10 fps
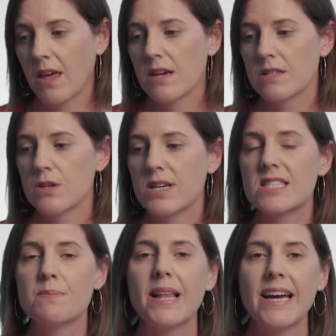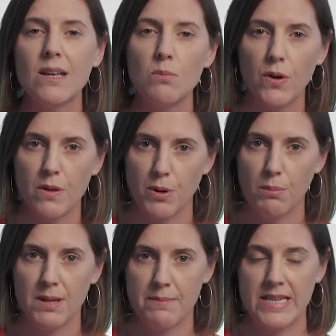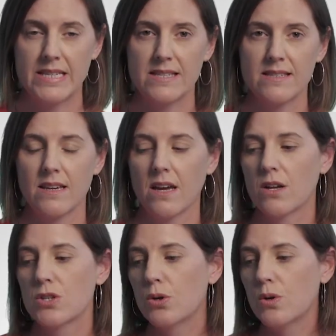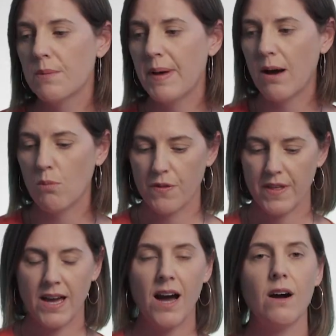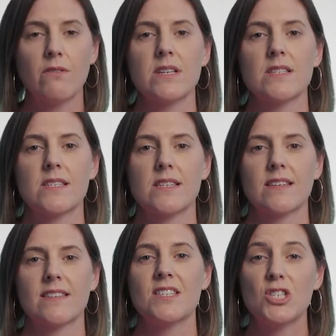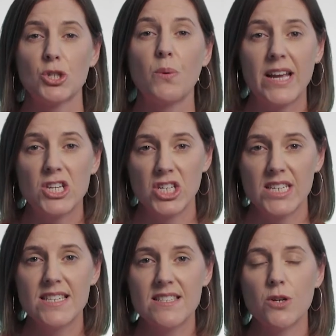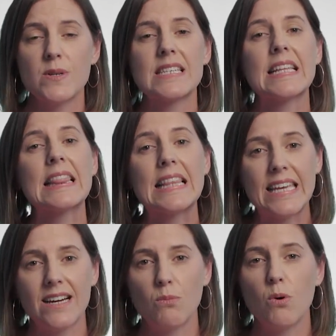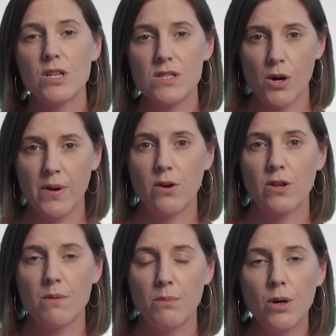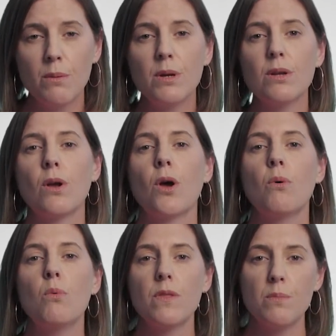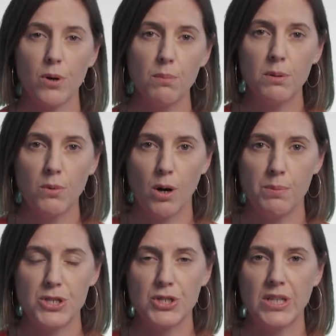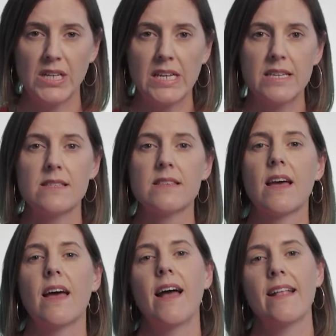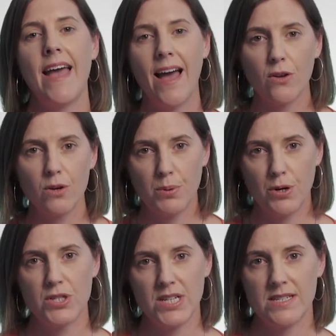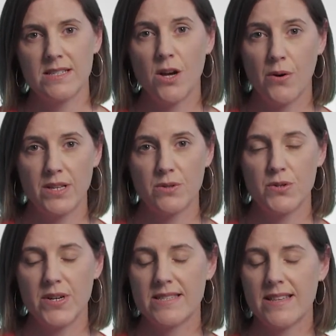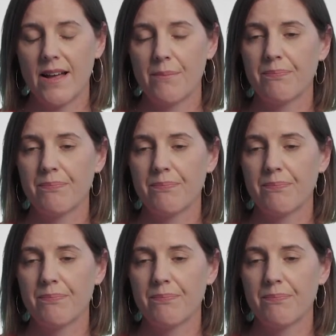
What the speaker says: So explain what the problem is. Talk about what the current situation is, so it's clear what is going on at the moment, what the problem or opportunity is, and how your project is going to address that.